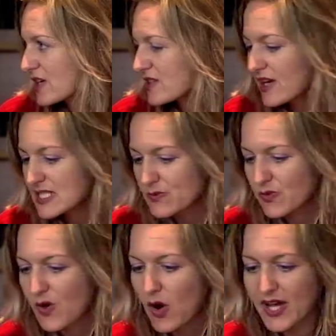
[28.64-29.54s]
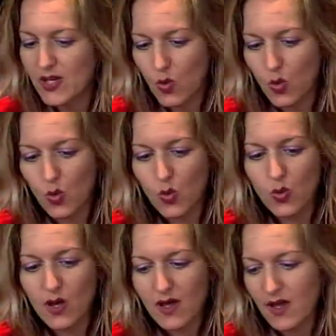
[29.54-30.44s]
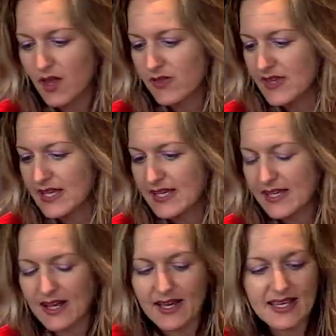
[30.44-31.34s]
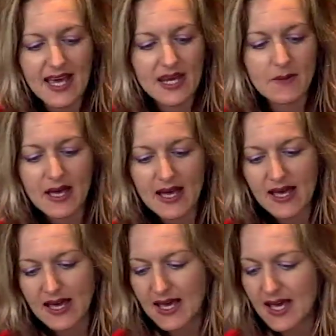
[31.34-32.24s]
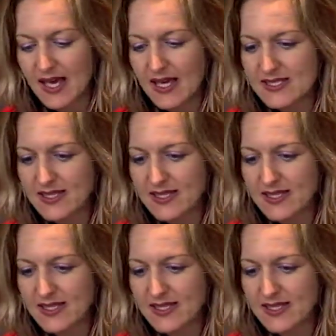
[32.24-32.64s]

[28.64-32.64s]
mean, I'd like to provide all the like canapes.